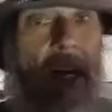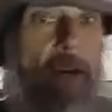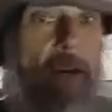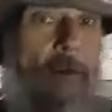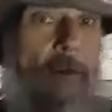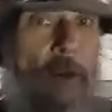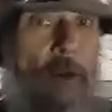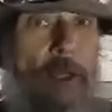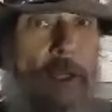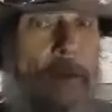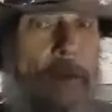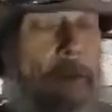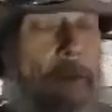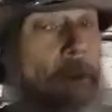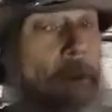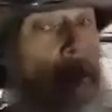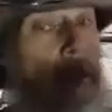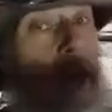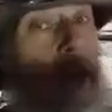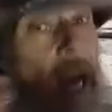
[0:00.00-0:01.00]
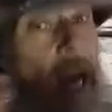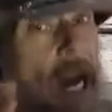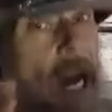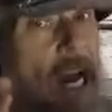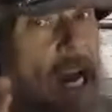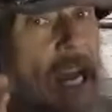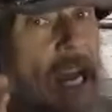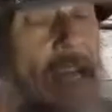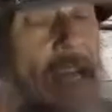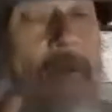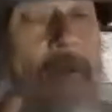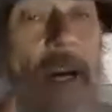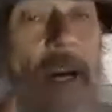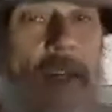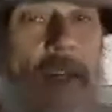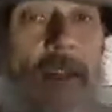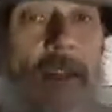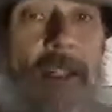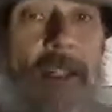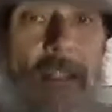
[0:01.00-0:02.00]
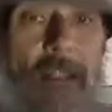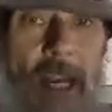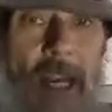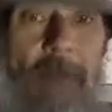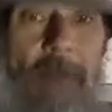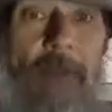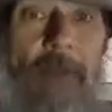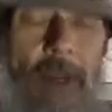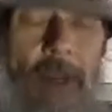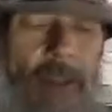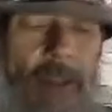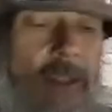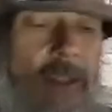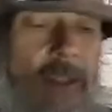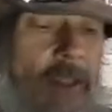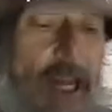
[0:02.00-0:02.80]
with most people. But I am not going to stand for this.